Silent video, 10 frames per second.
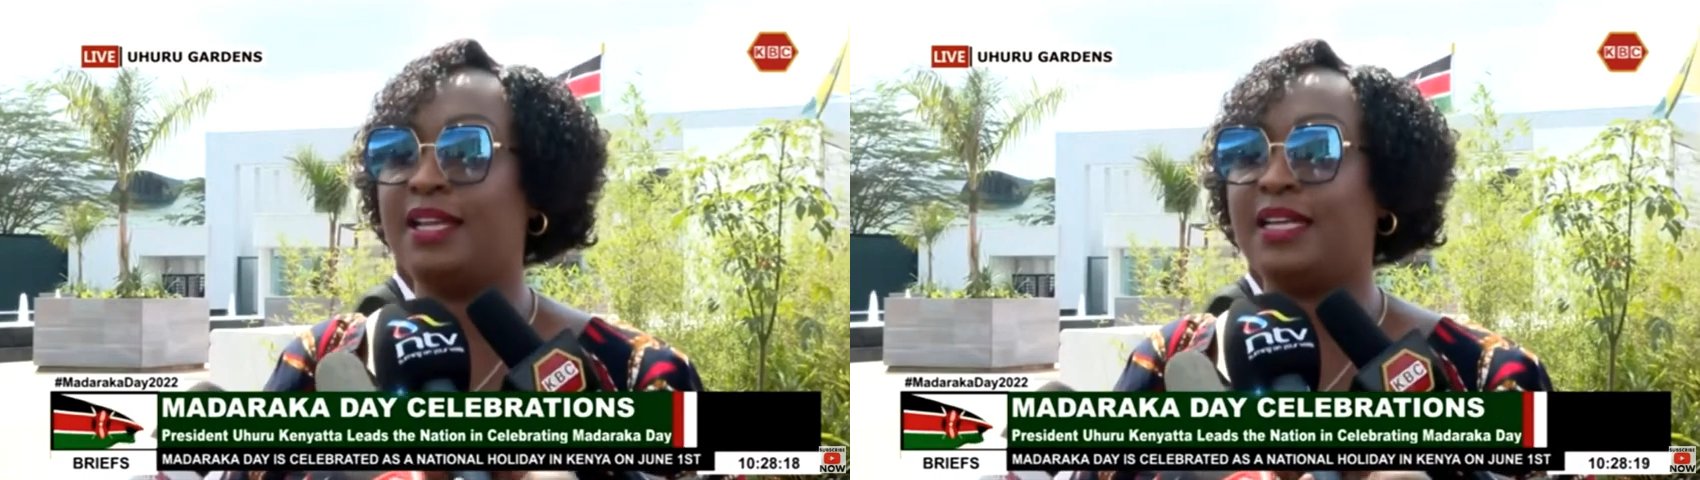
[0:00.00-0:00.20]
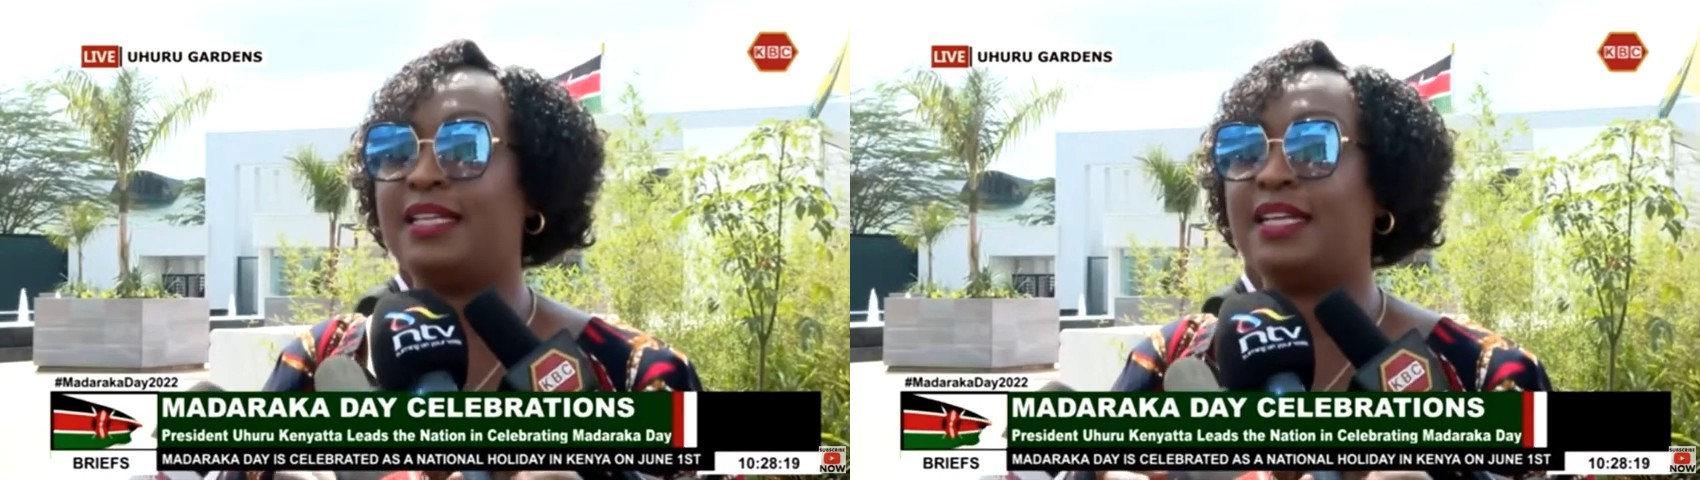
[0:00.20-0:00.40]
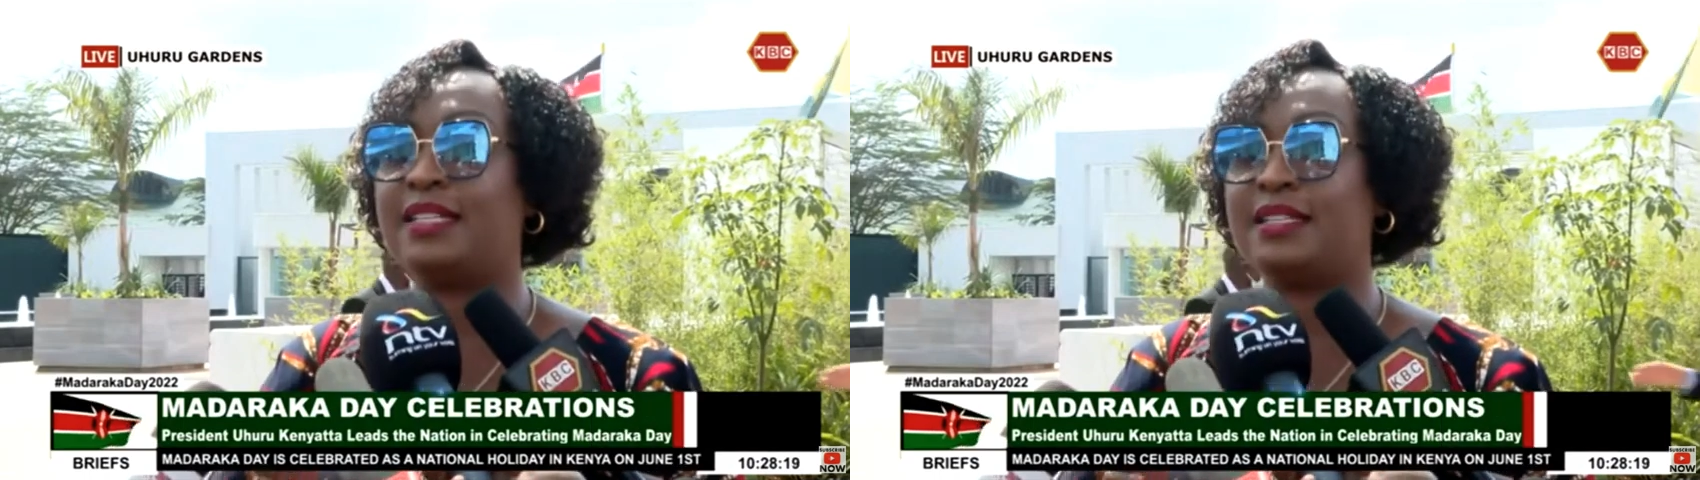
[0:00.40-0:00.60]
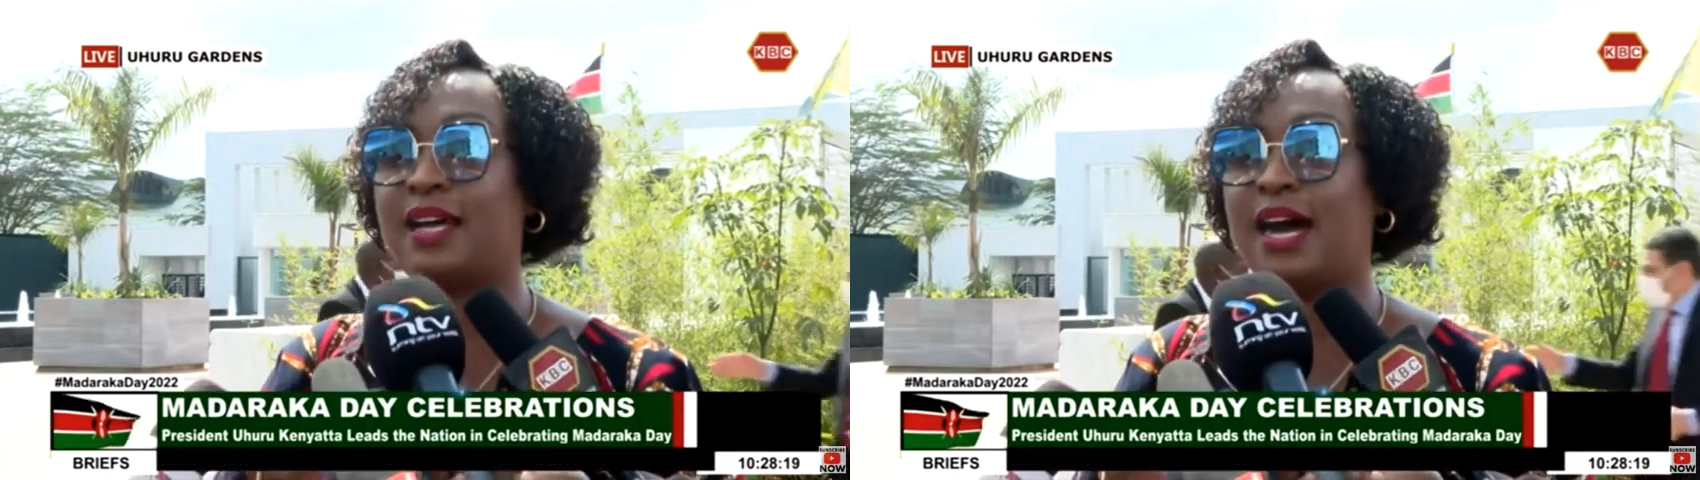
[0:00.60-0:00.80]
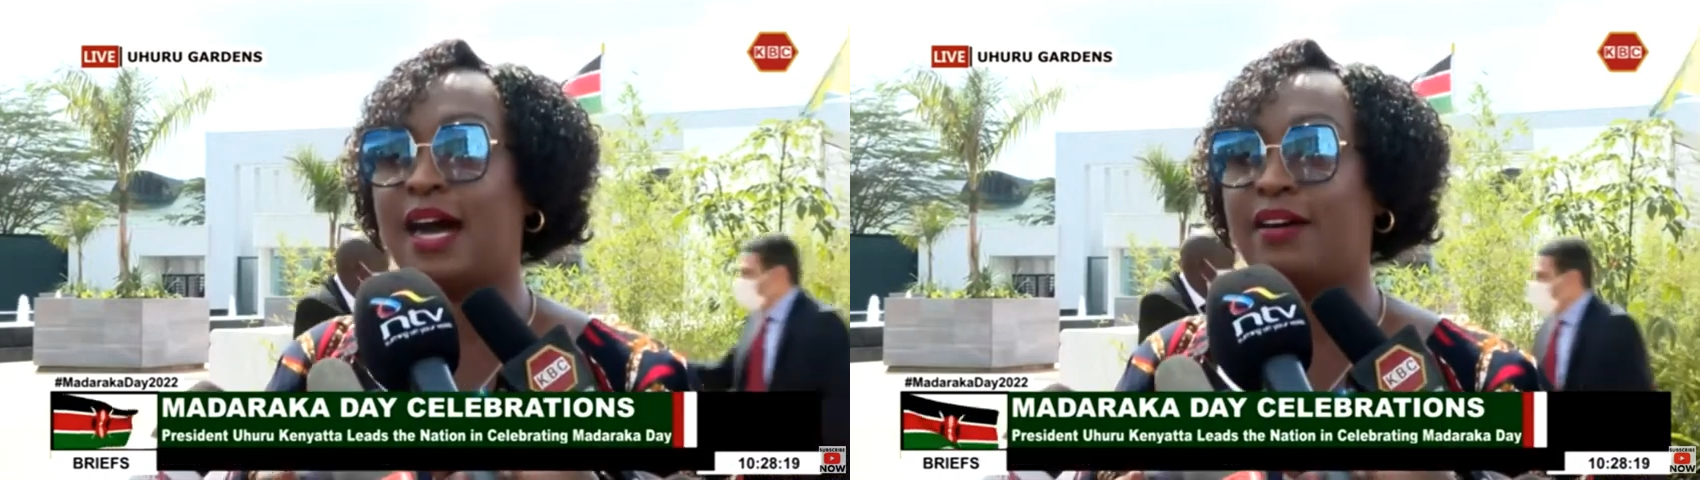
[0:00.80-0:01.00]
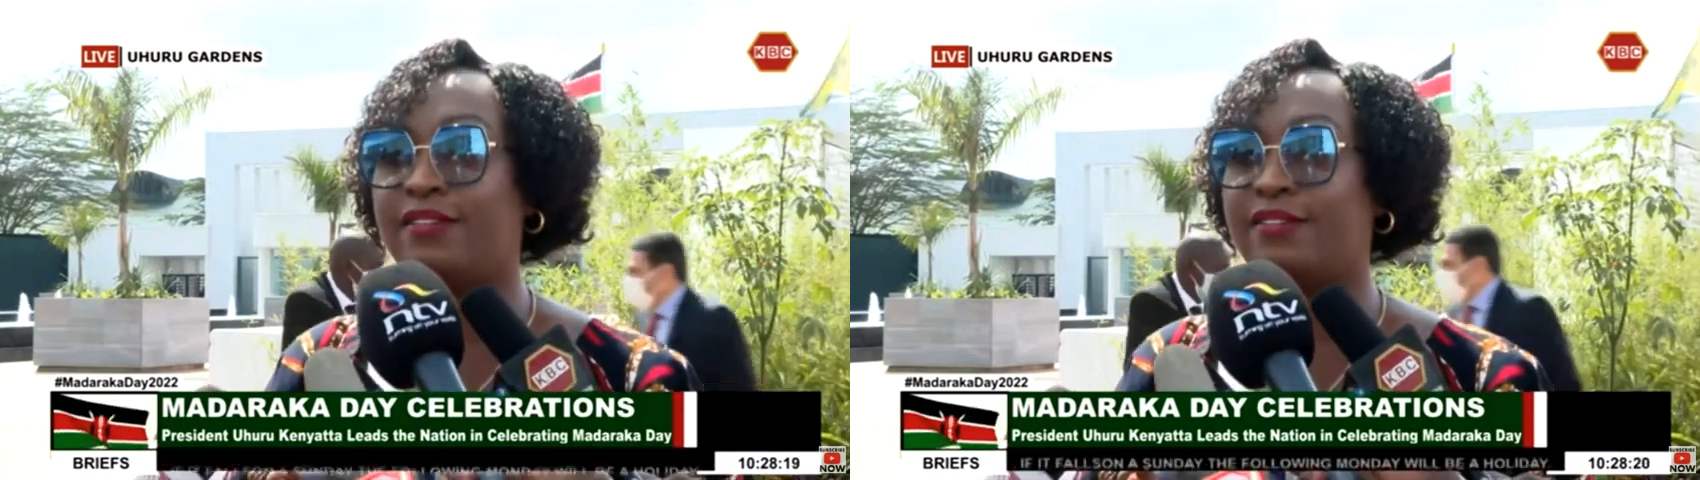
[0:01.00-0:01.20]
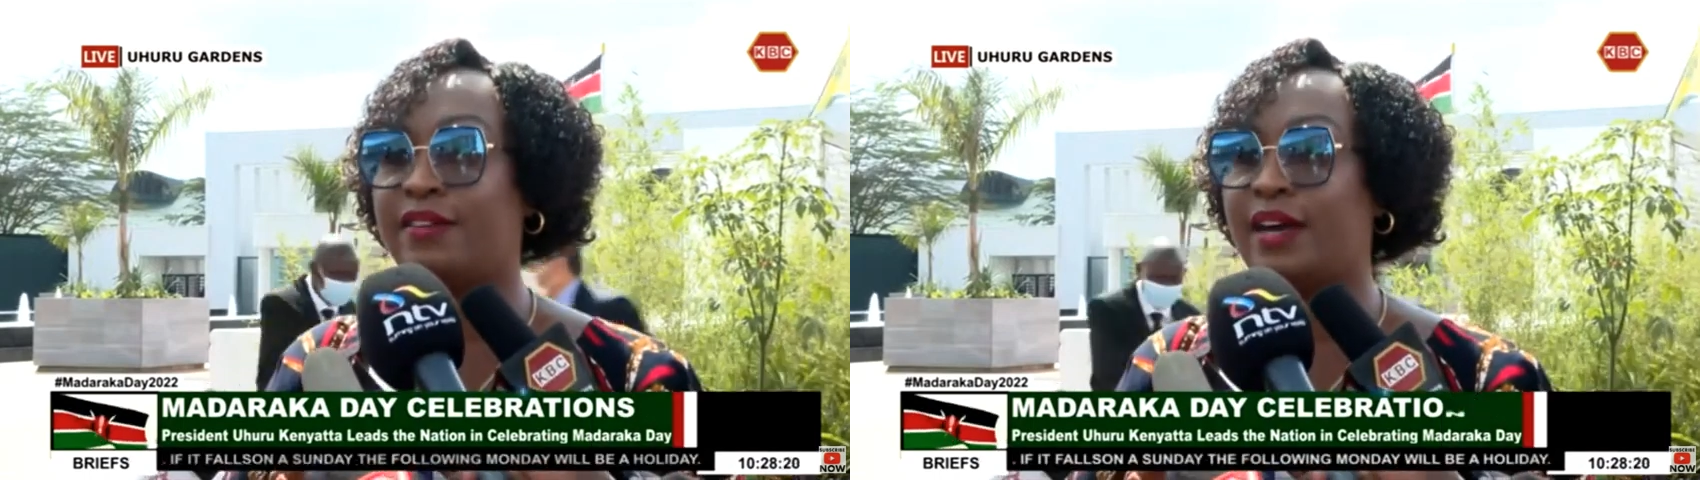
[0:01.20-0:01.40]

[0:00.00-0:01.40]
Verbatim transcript: that let us have